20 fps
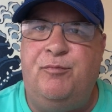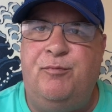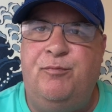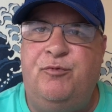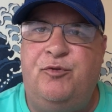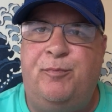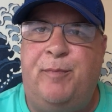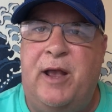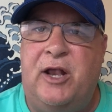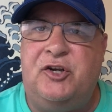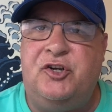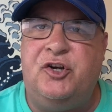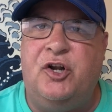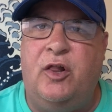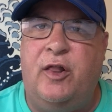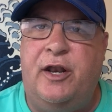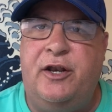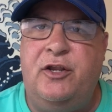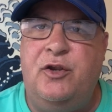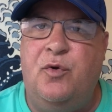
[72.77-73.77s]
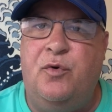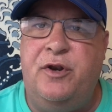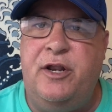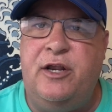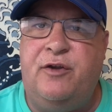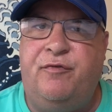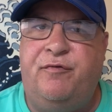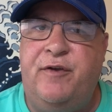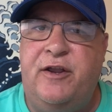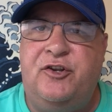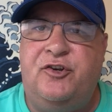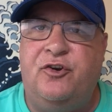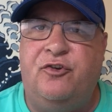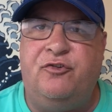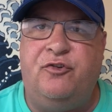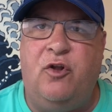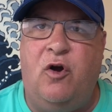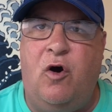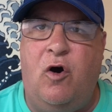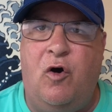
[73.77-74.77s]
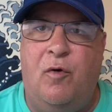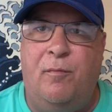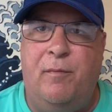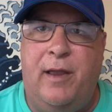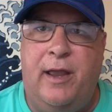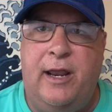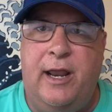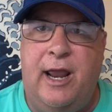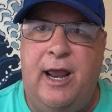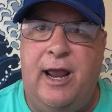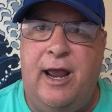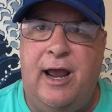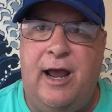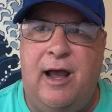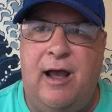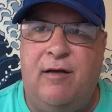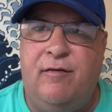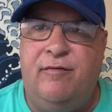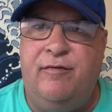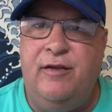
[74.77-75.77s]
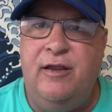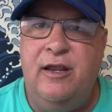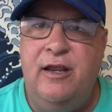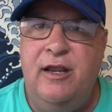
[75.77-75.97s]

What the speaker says: special, any unique features the home may have.